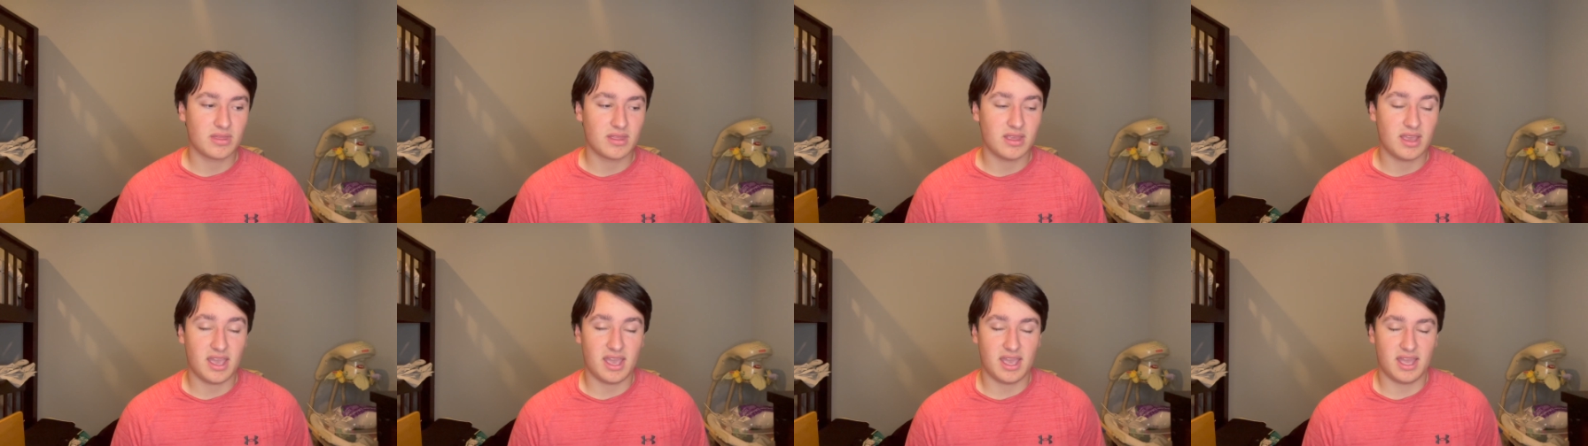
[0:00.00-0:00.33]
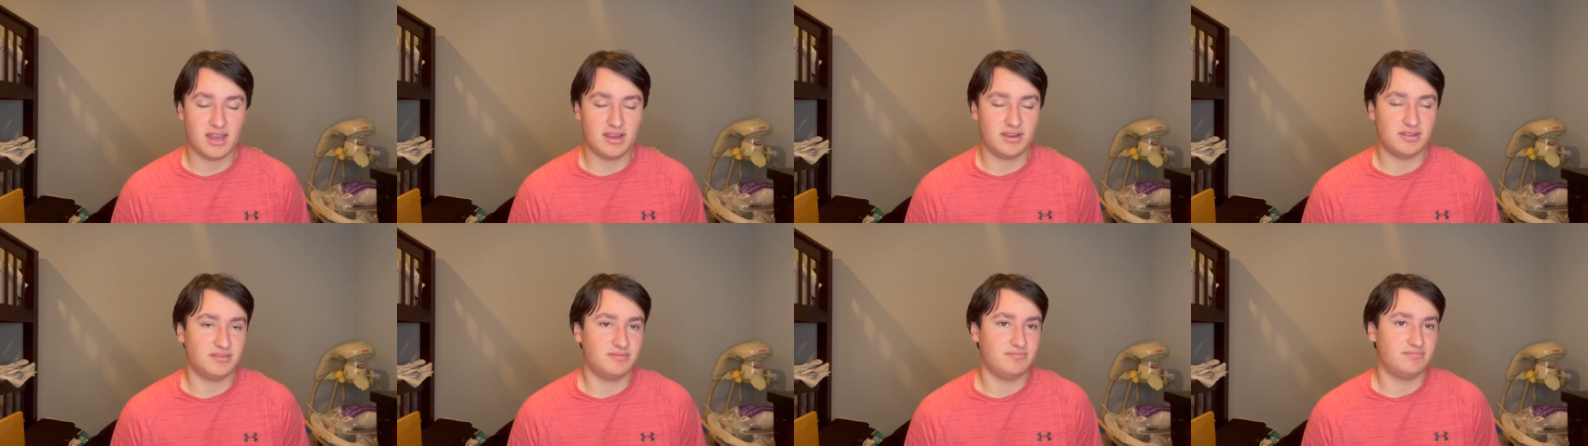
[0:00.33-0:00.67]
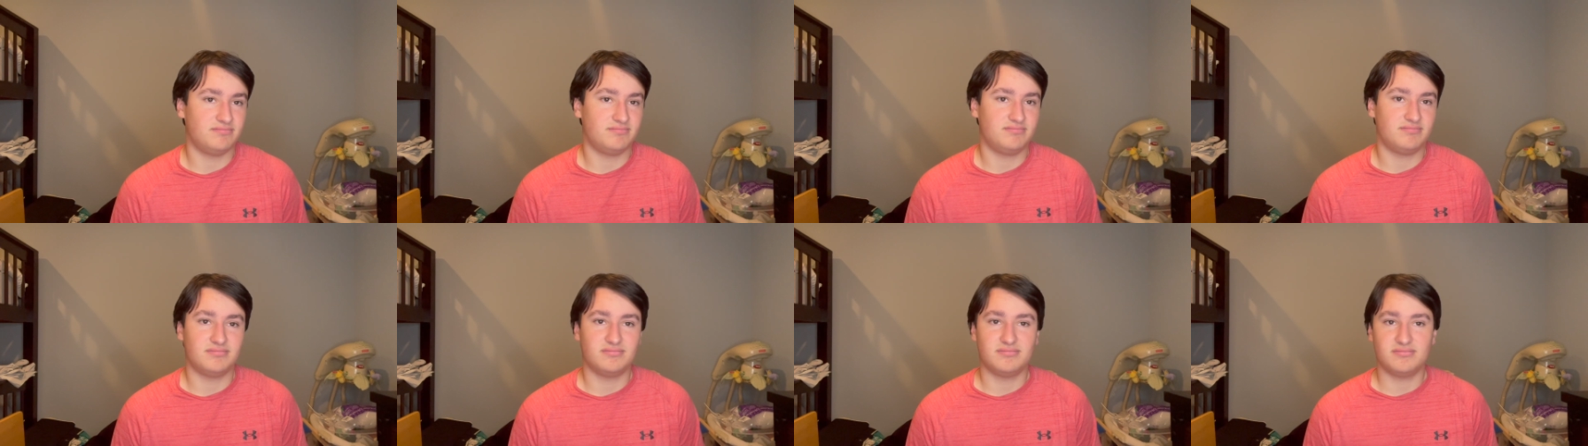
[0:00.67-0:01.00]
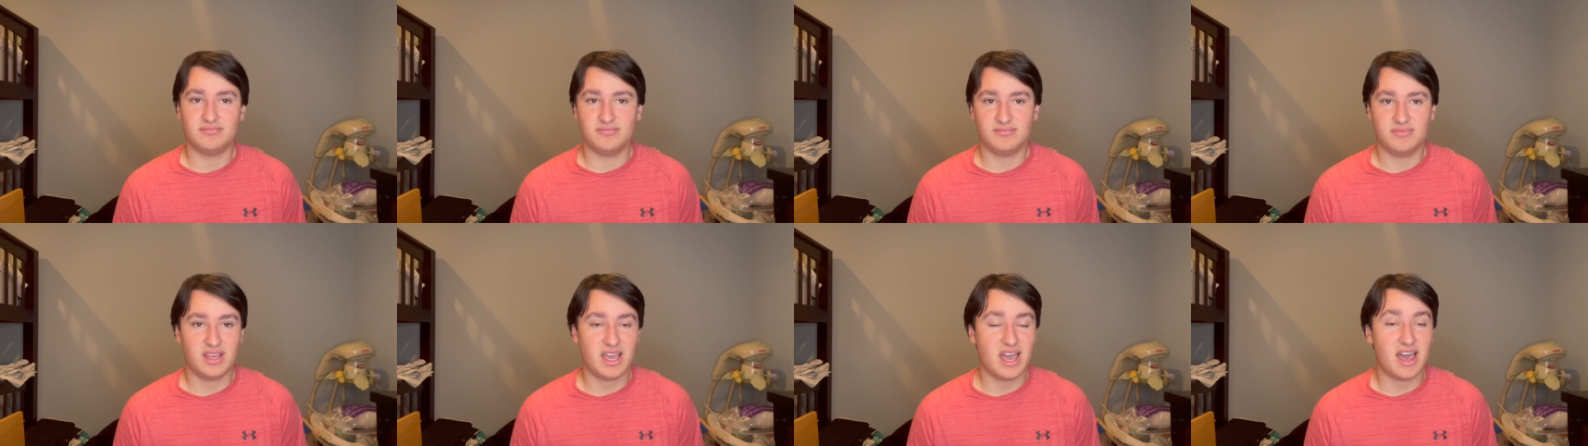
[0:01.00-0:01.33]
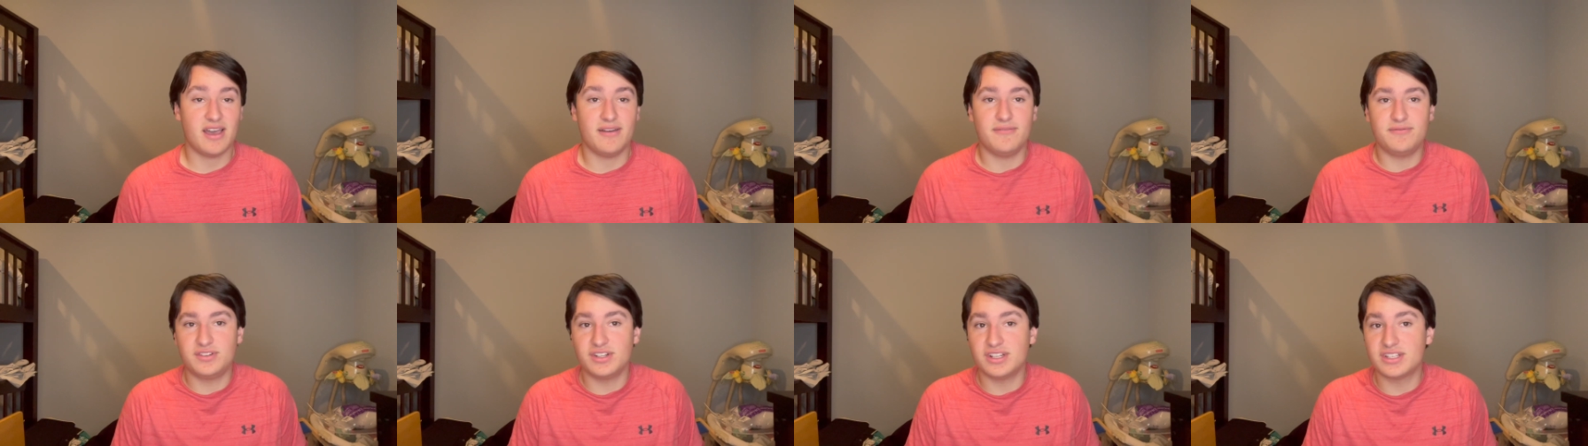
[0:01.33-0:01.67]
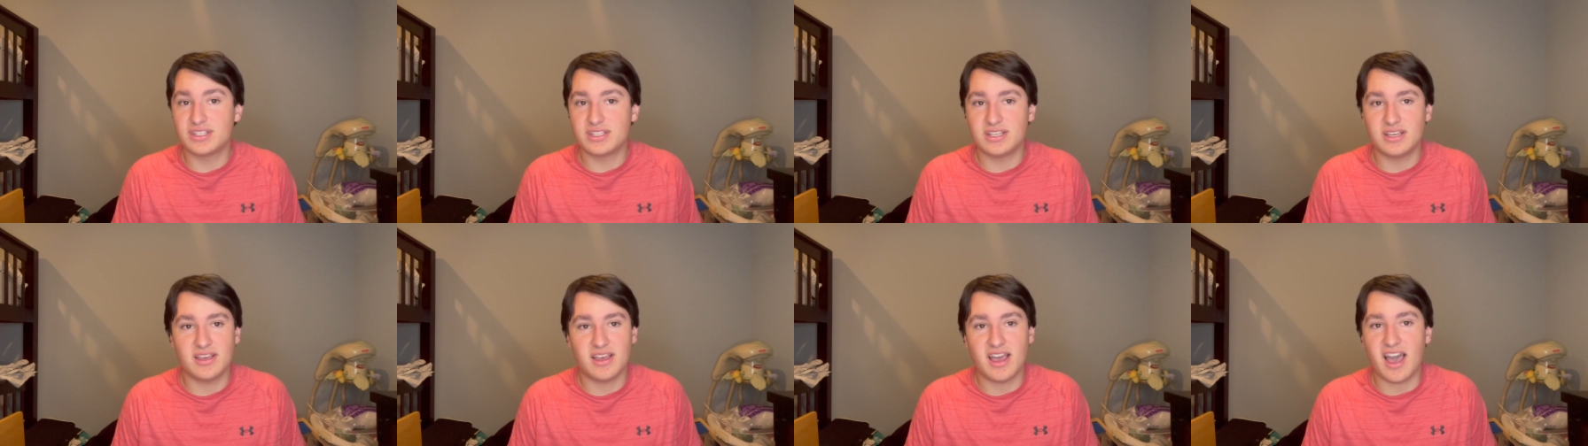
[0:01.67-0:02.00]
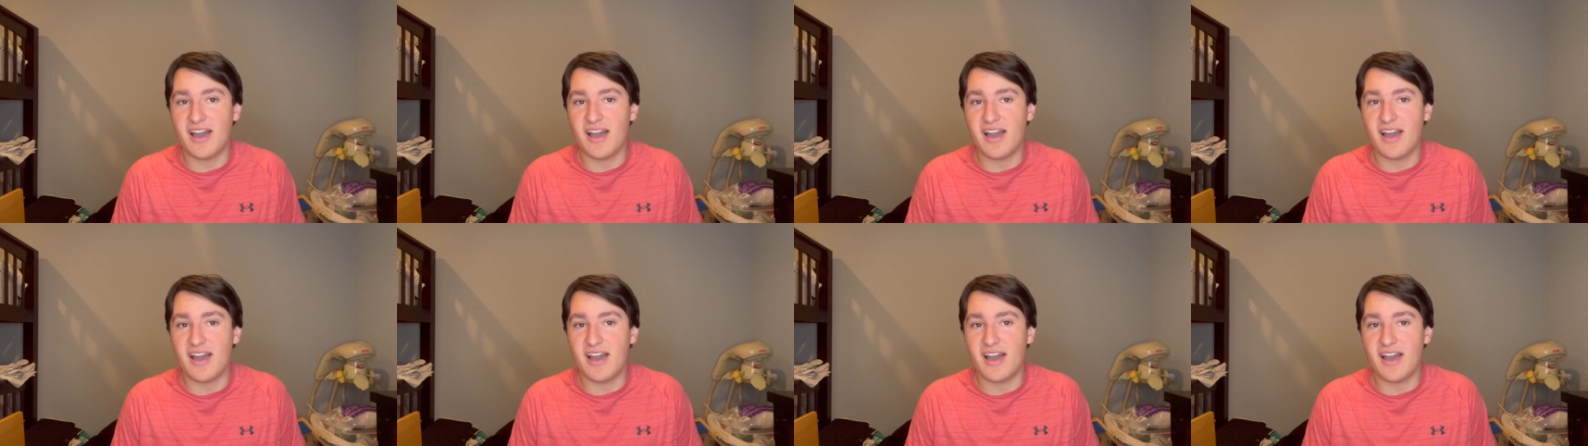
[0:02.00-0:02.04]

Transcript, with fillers: and yeah, I've just,